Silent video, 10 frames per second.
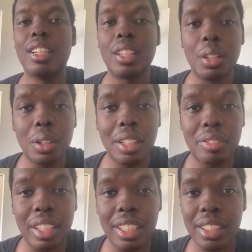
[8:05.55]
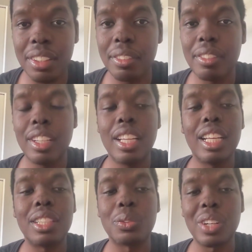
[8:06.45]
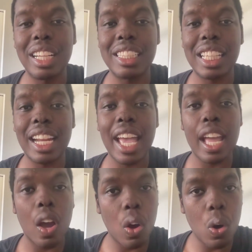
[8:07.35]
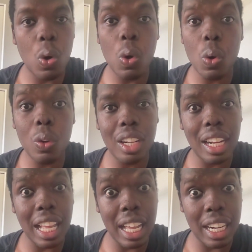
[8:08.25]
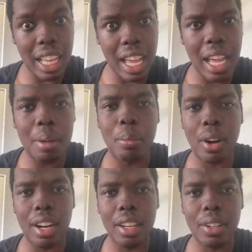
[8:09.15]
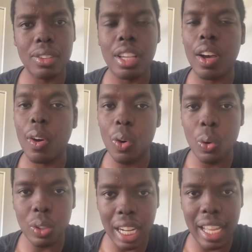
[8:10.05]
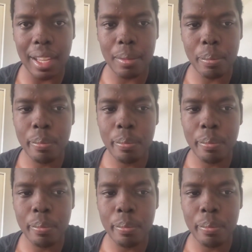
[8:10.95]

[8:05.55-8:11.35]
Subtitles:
Louisville is raising a whole lot of eyebrows, a whole lot,